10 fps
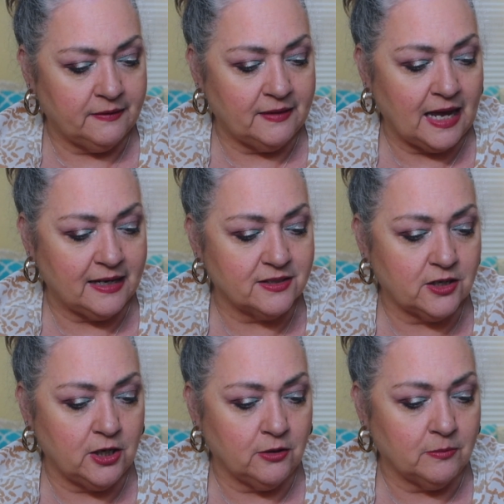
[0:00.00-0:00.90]
That is
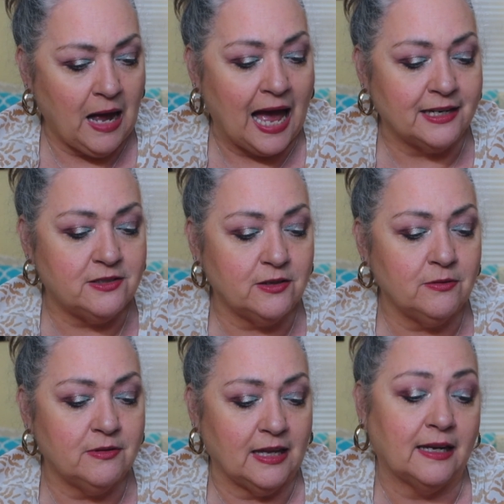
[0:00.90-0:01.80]
cute. I
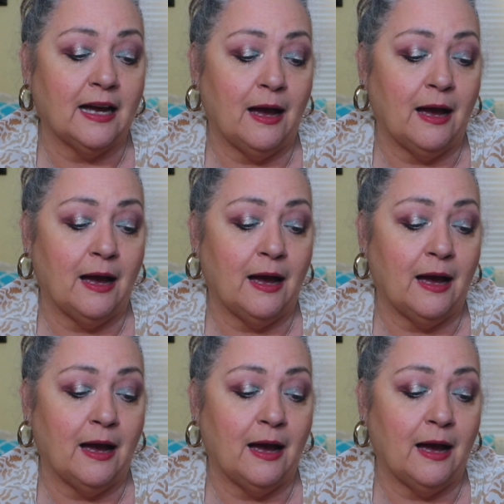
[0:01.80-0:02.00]
do think